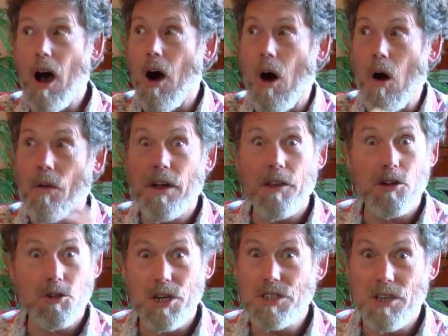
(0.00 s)
all the other
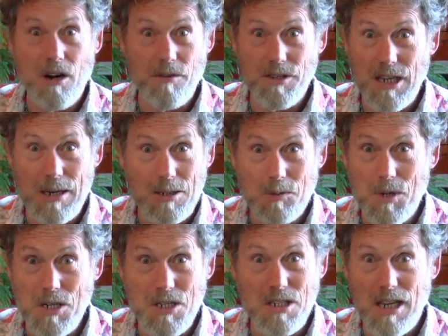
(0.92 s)
trees that are of the same
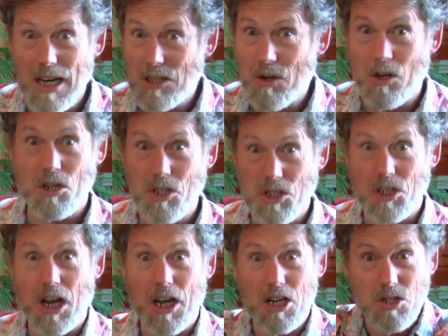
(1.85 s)
species next to it are just
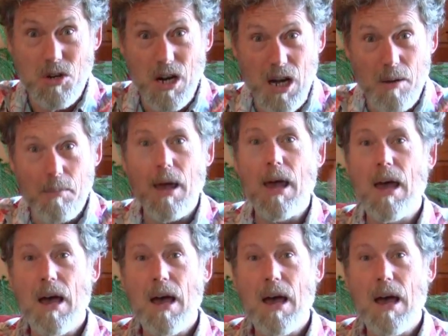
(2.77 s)
standing straight up,